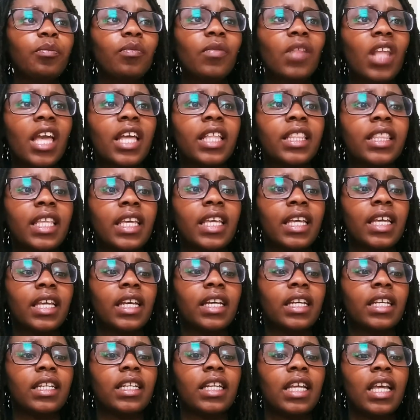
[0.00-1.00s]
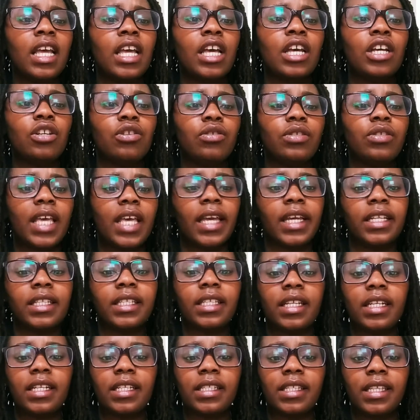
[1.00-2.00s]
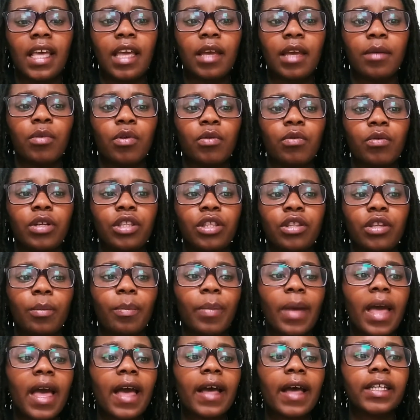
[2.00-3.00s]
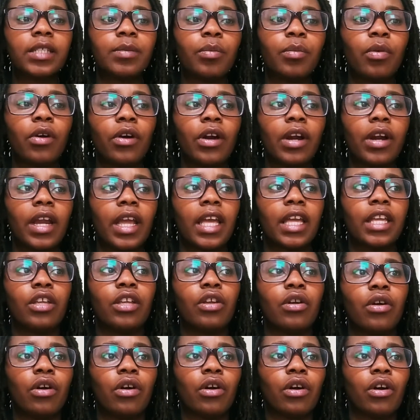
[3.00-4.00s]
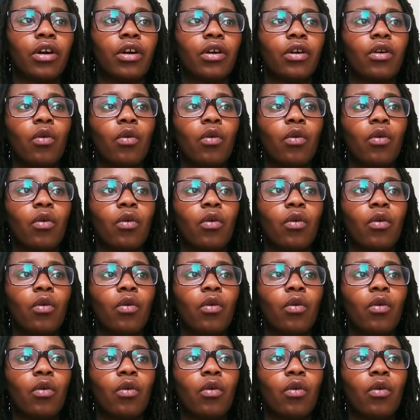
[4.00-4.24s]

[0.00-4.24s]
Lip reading: And then you take it to the table with your passport and your